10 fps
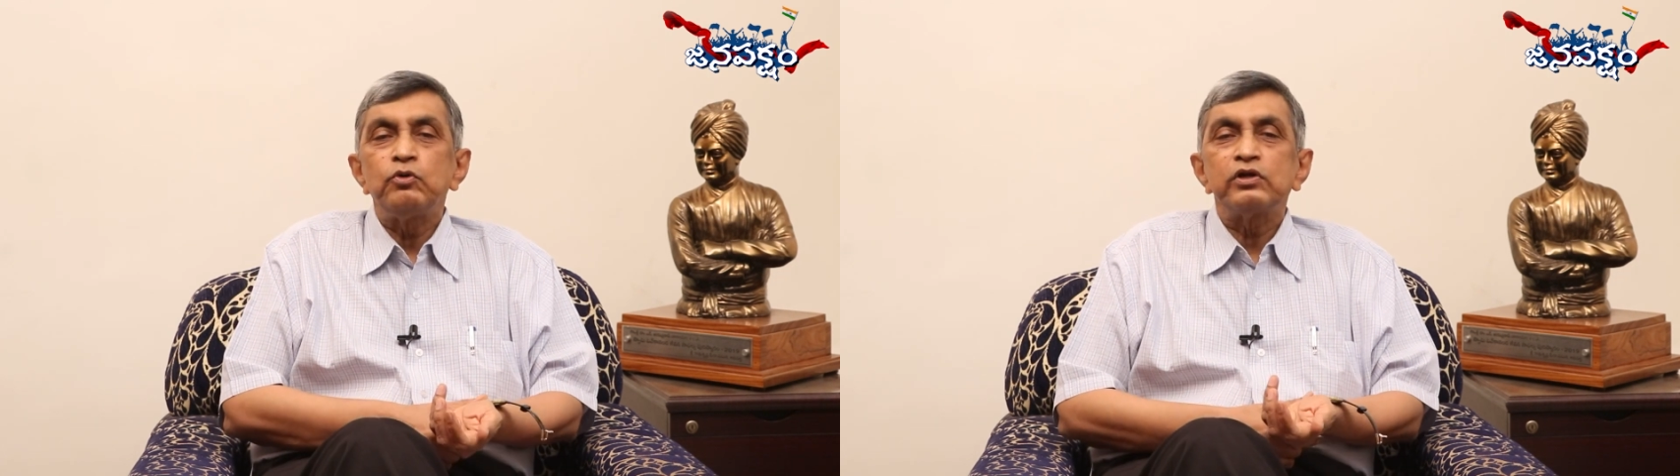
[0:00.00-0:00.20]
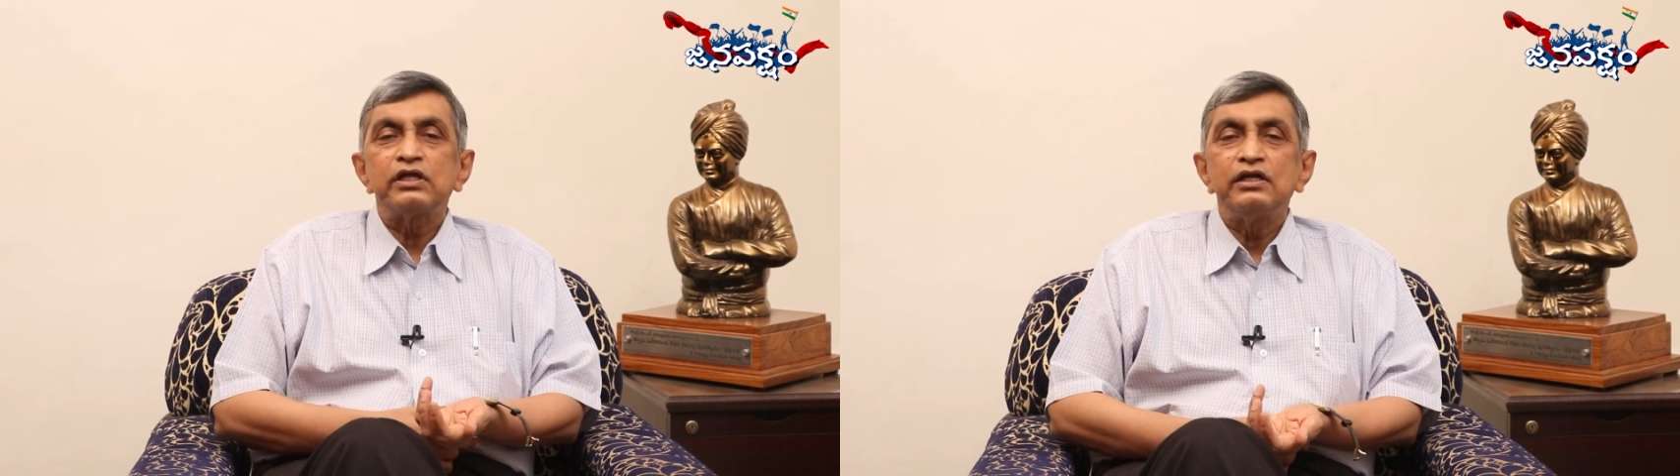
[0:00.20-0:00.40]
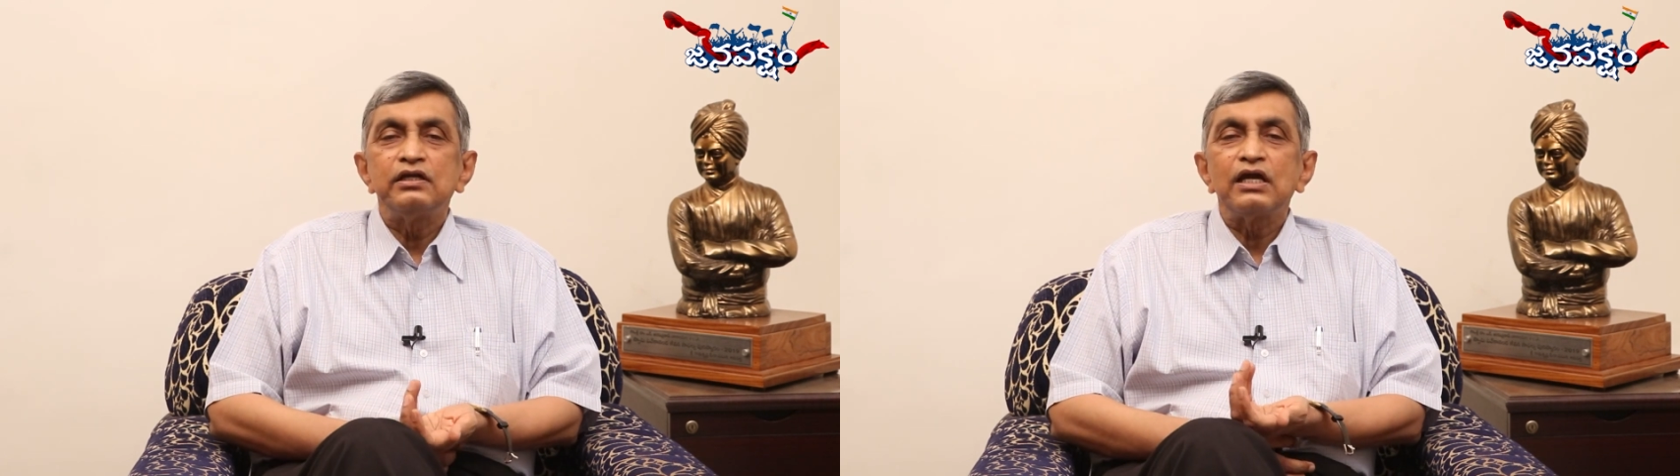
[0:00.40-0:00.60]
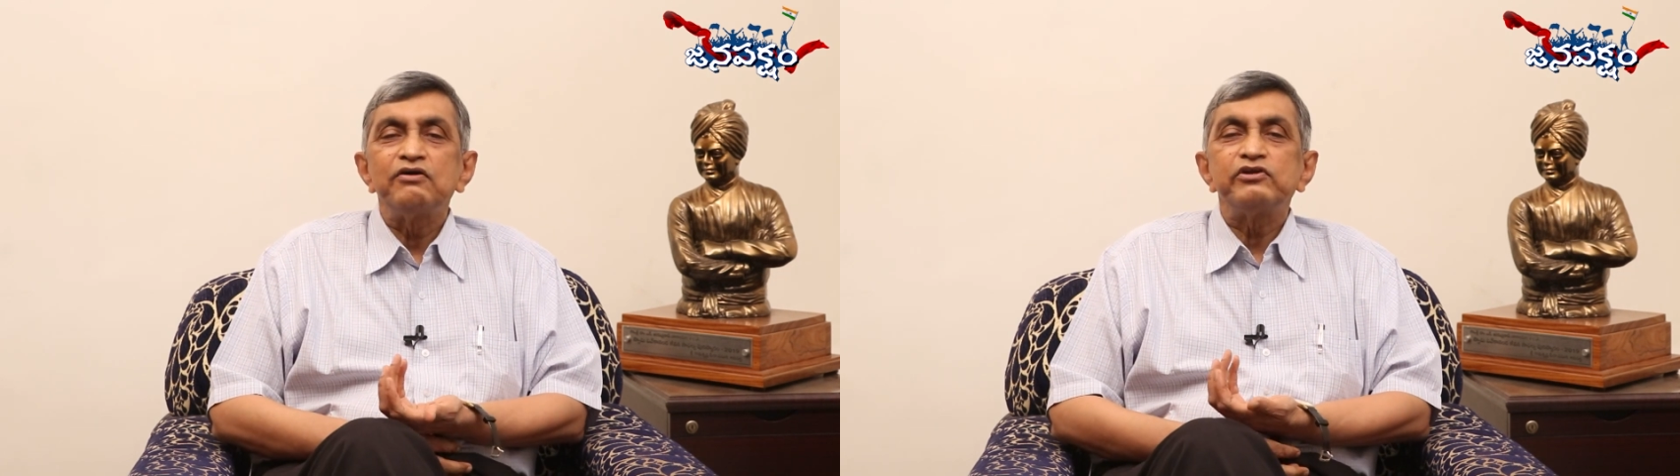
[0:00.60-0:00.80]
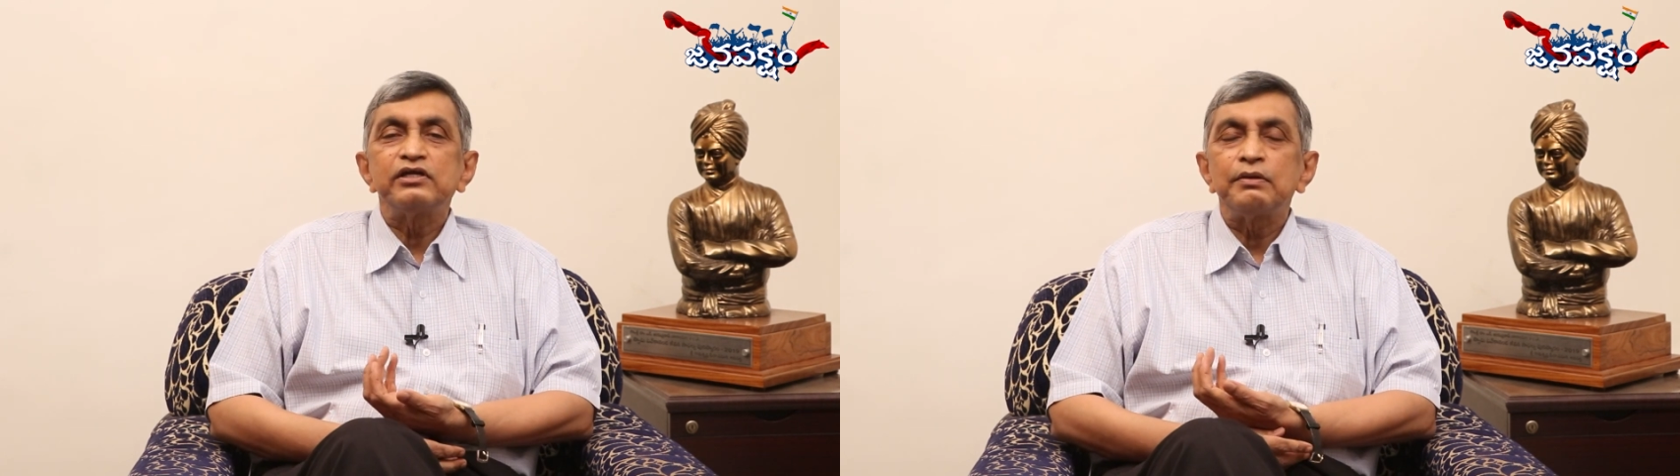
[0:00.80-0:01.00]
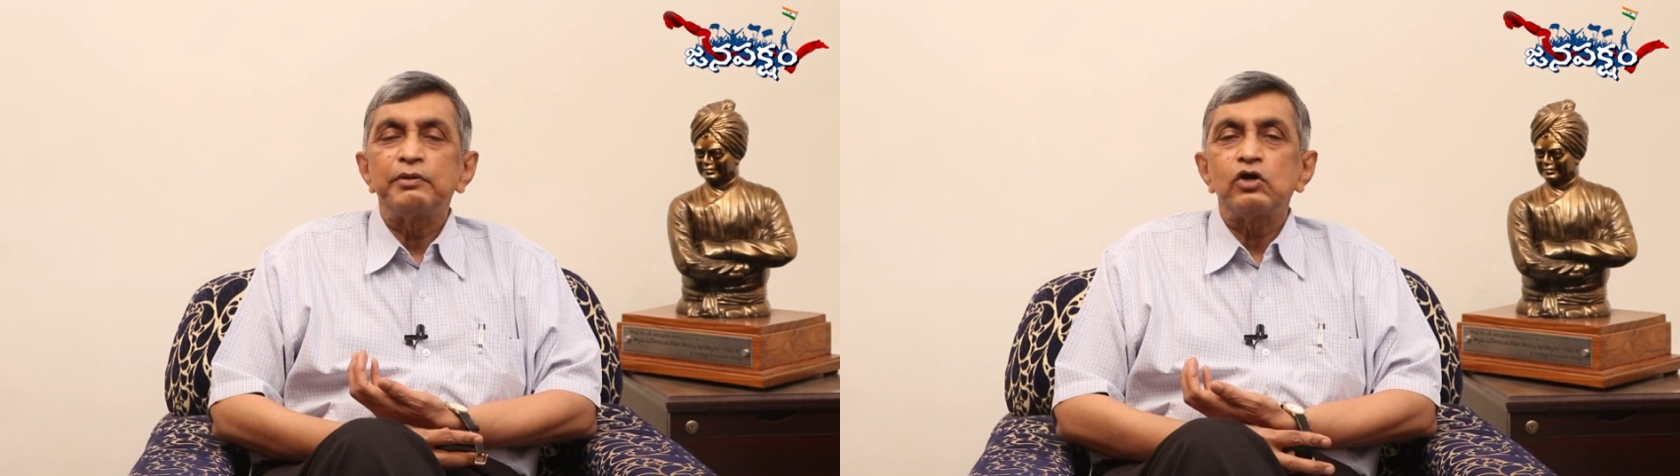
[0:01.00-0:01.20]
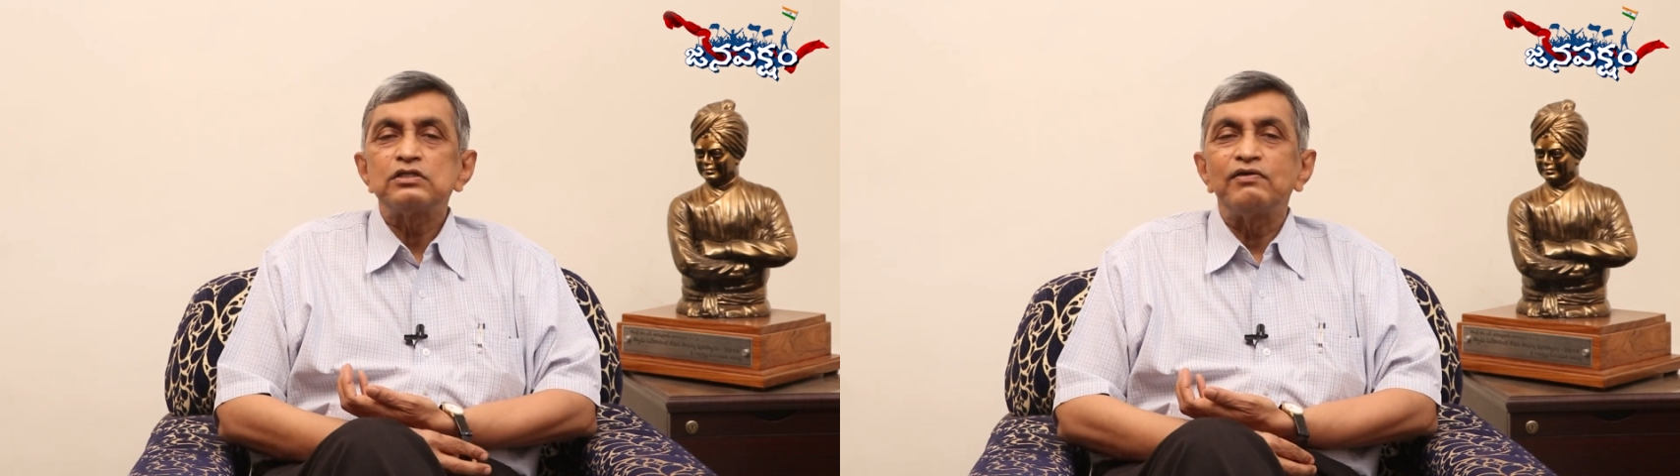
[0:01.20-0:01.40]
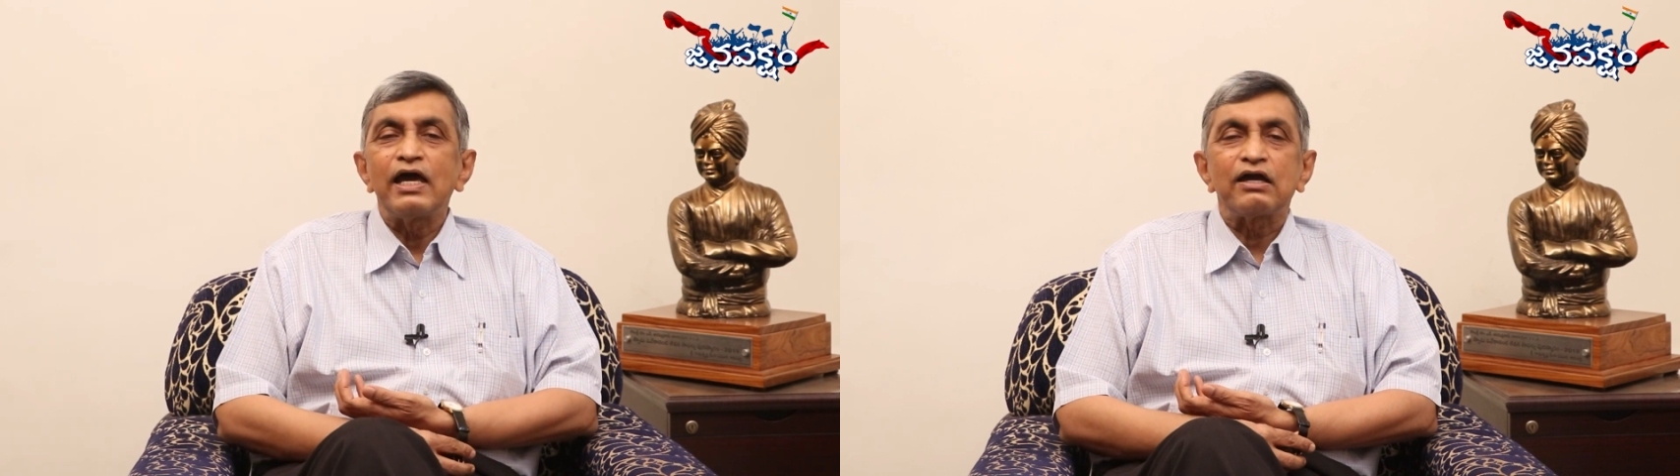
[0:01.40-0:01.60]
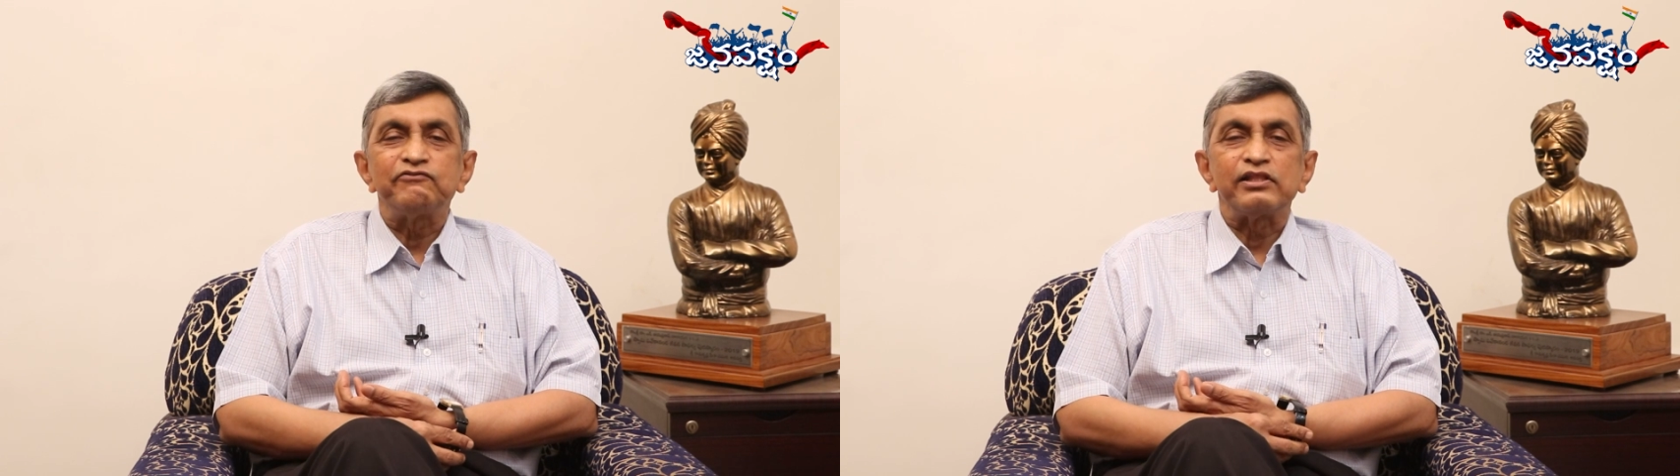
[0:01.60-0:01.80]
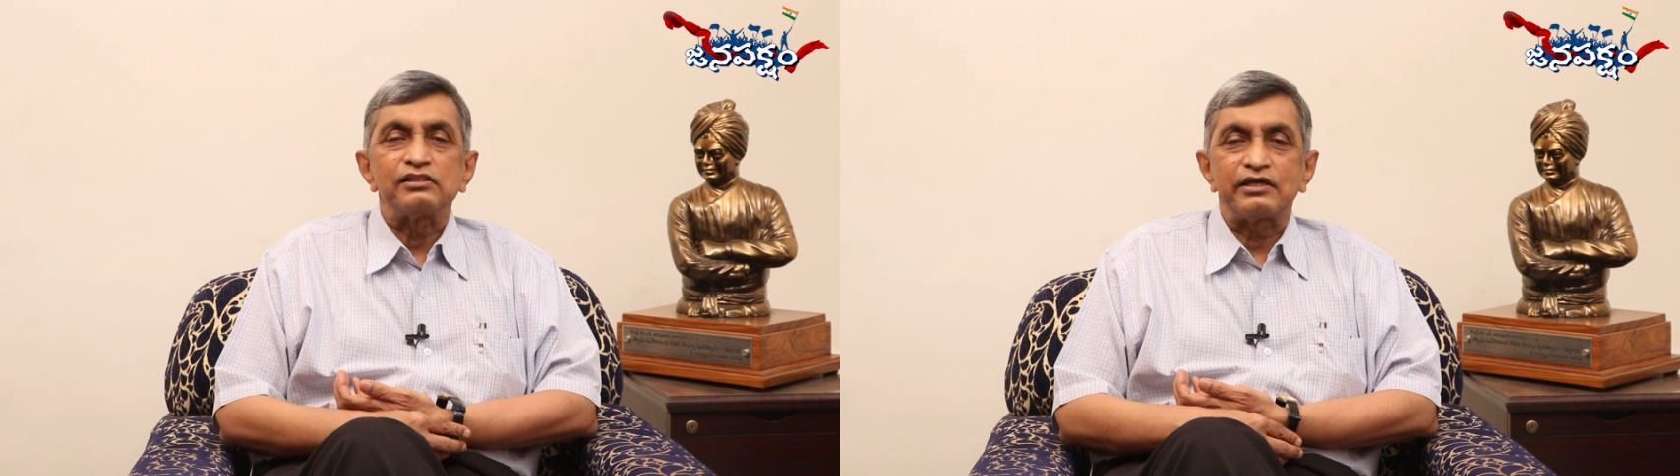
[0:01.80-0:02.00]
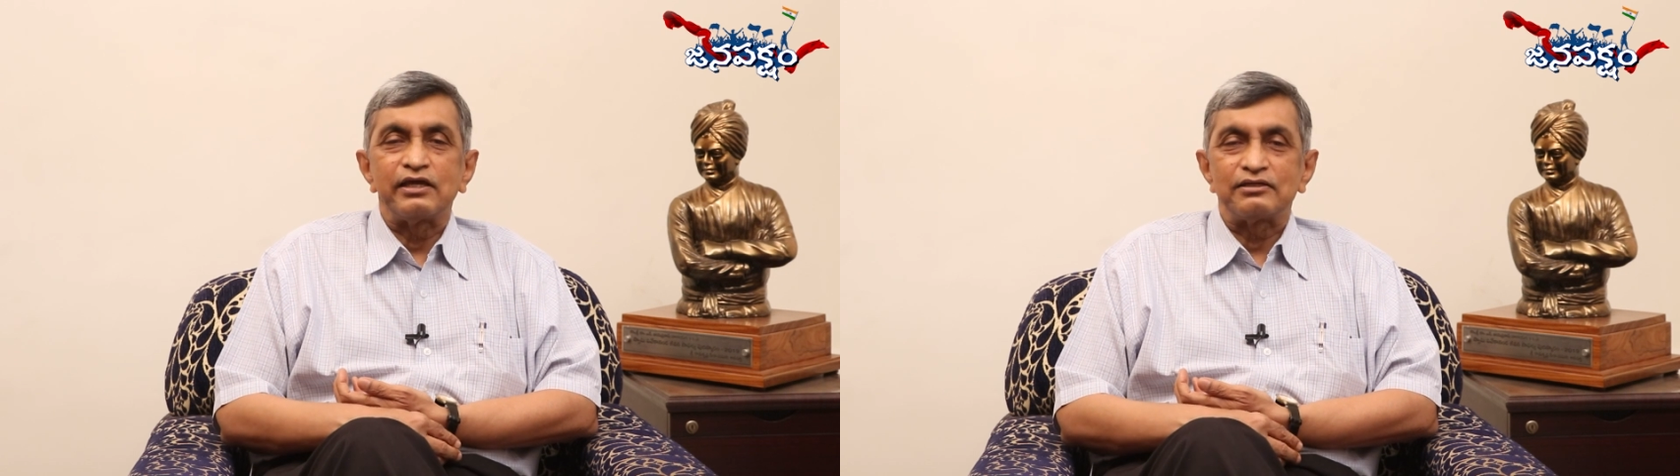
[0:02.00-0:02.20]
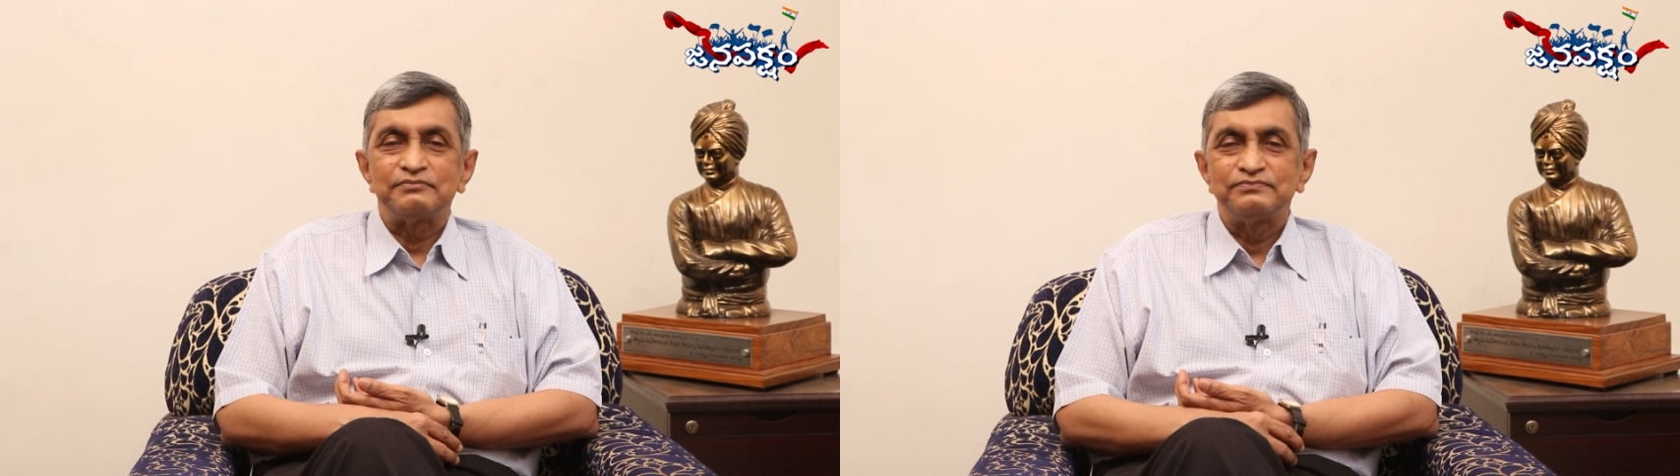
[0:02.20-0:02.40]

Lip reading: poor in India every year because of lack of health care.